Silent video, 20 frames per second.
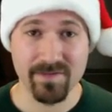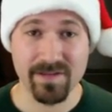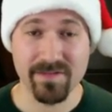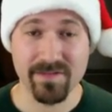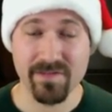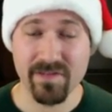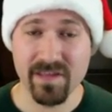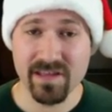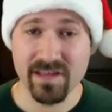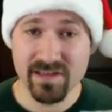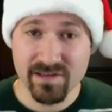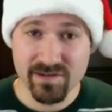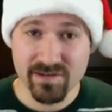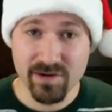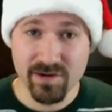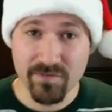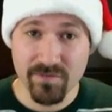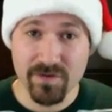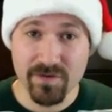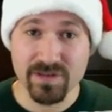And if this is
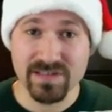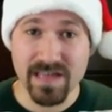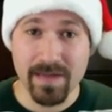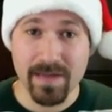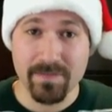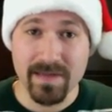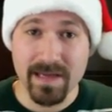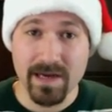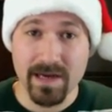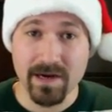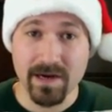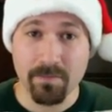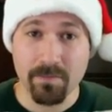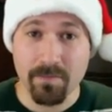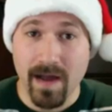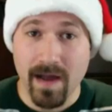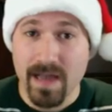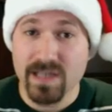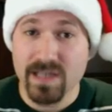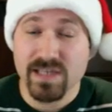your first time here,
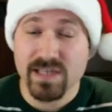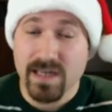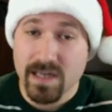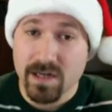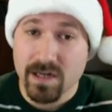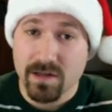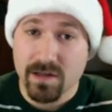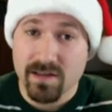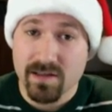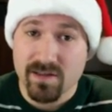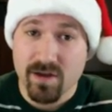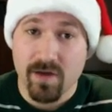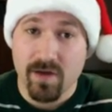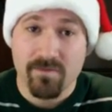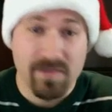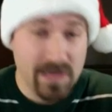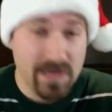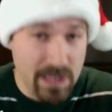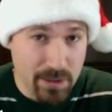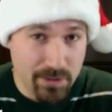my channel is
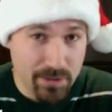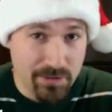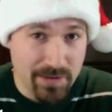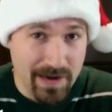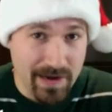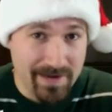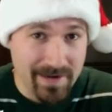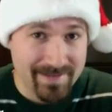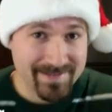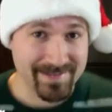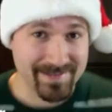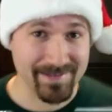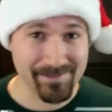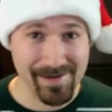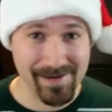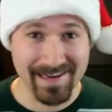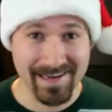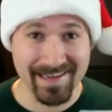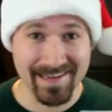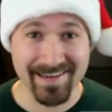called Video Creators
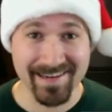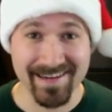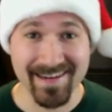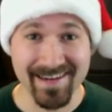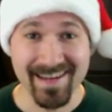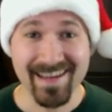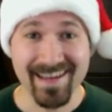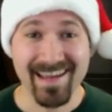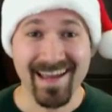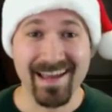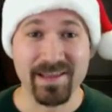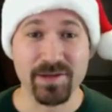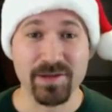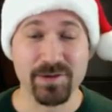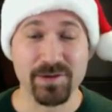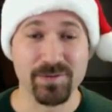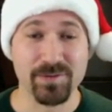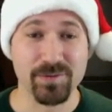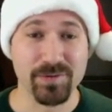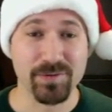right here, and
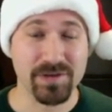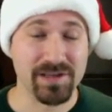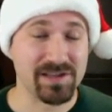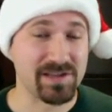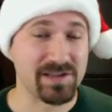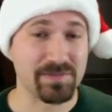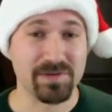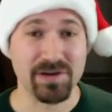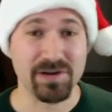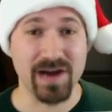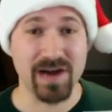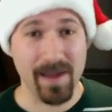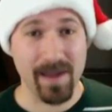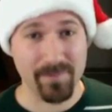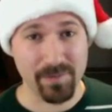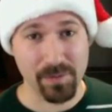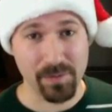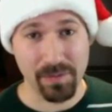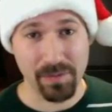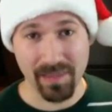you could
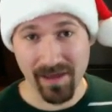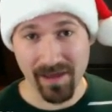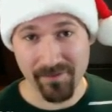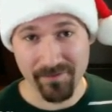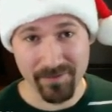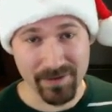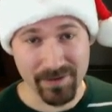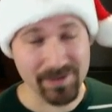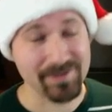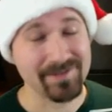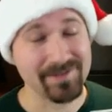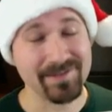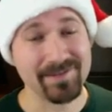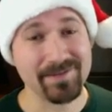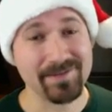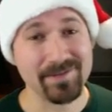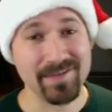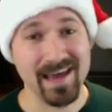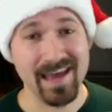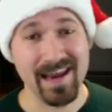subscribe. I would love for you to
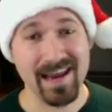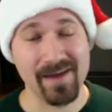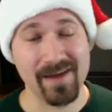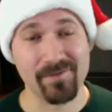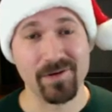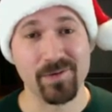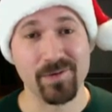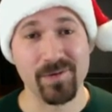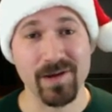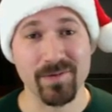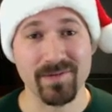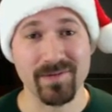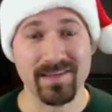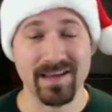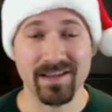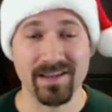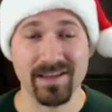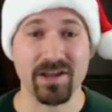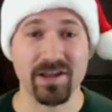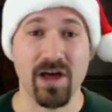do that. Every week we
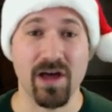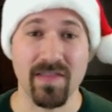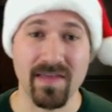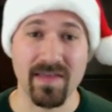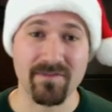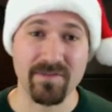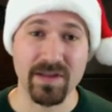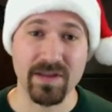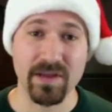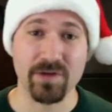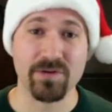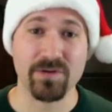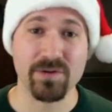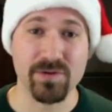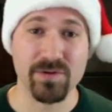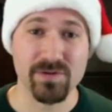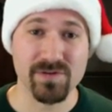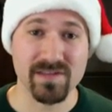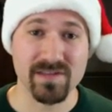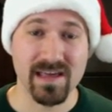take a look at online video
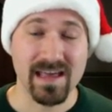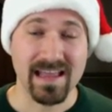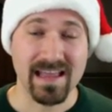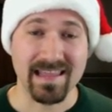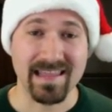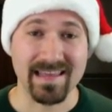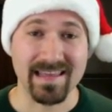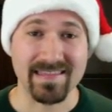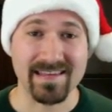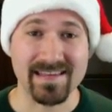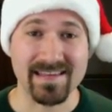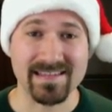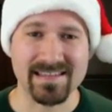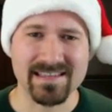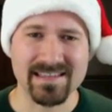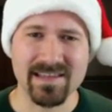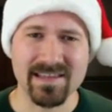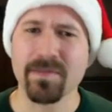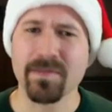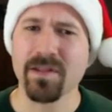news like this.
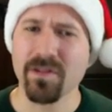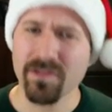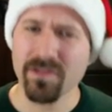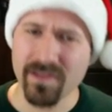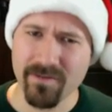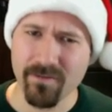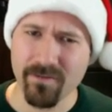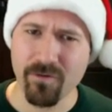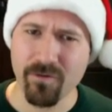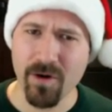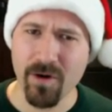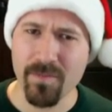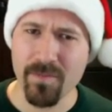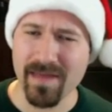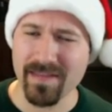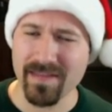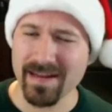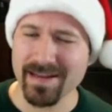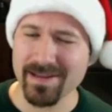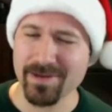This is a little different
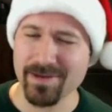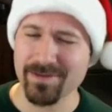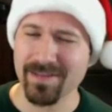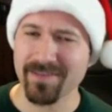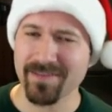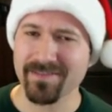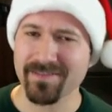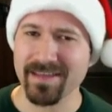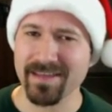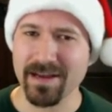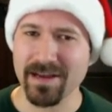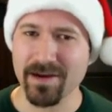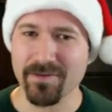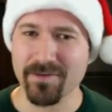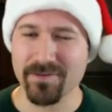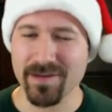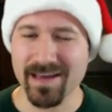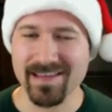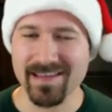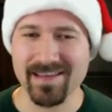format than I do. I'd love to hear
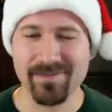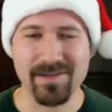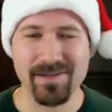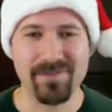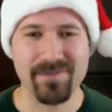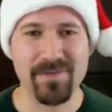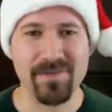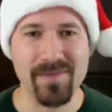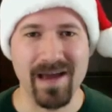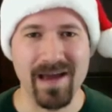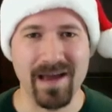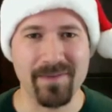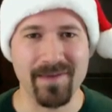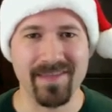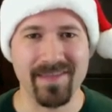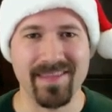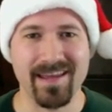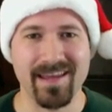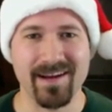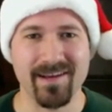if you guys have any feedback
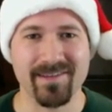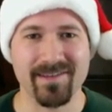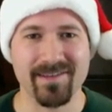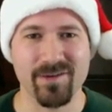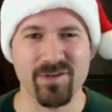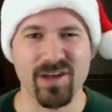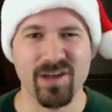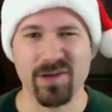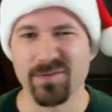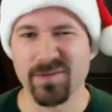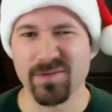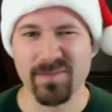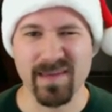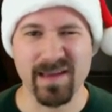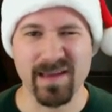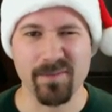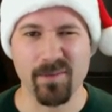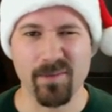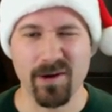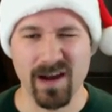about that. Also, thought we'd
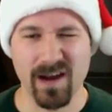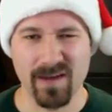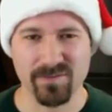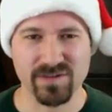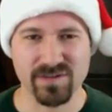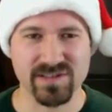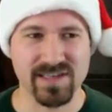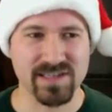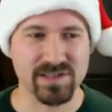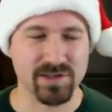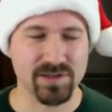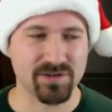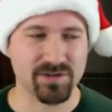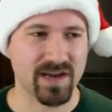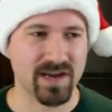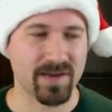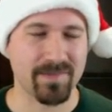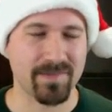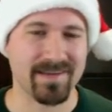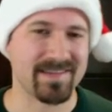make it more conversational,
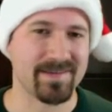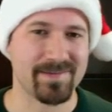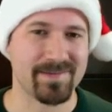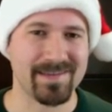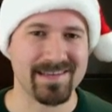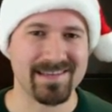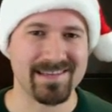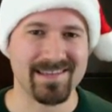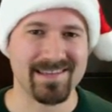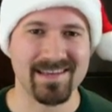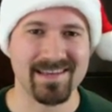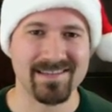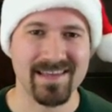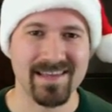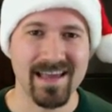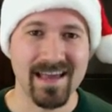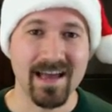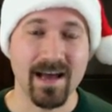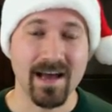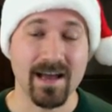talk about some of these things.
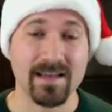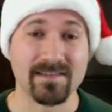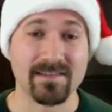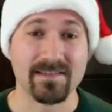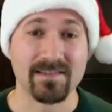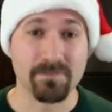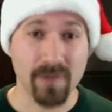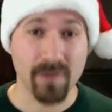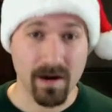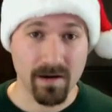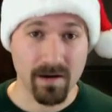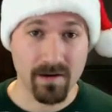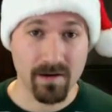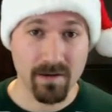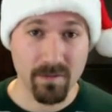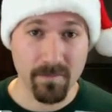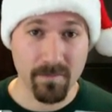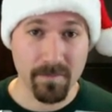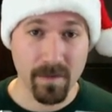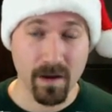Uh,
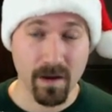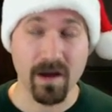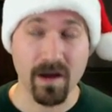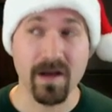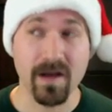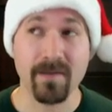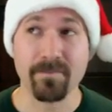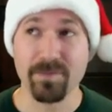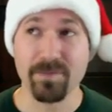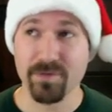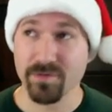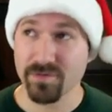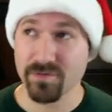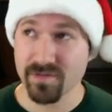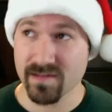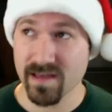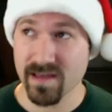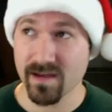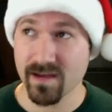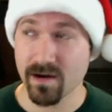tomorrow on
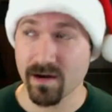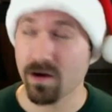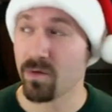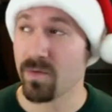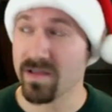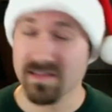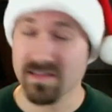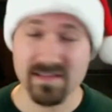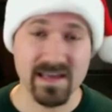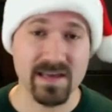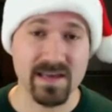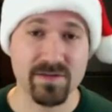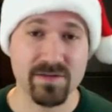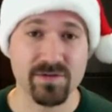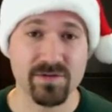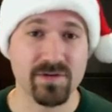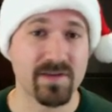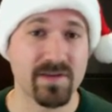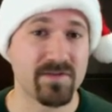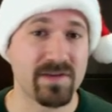Tuesday or on Wednesdays,
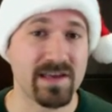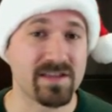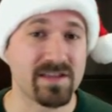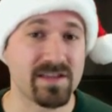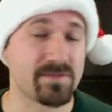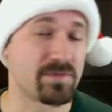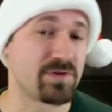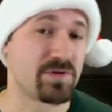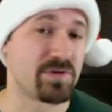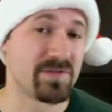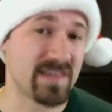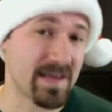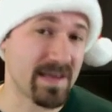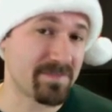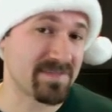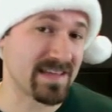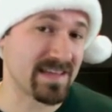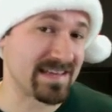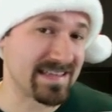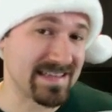you give you some YouTube
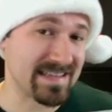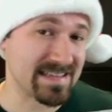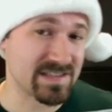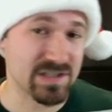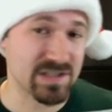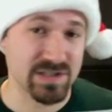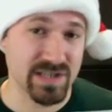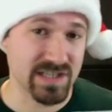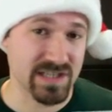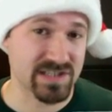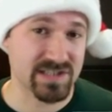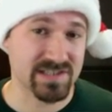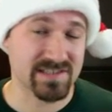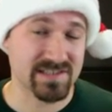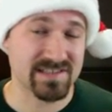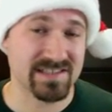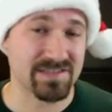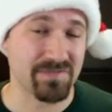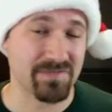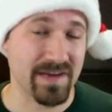tips, ideas,
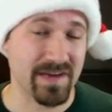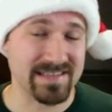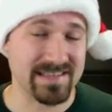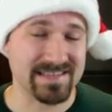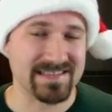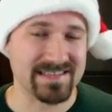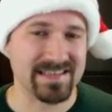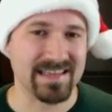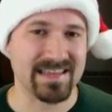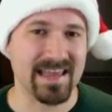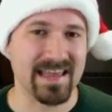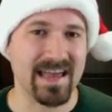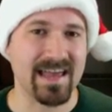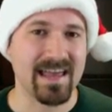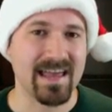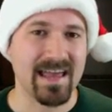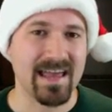suggestions, advice, things like that.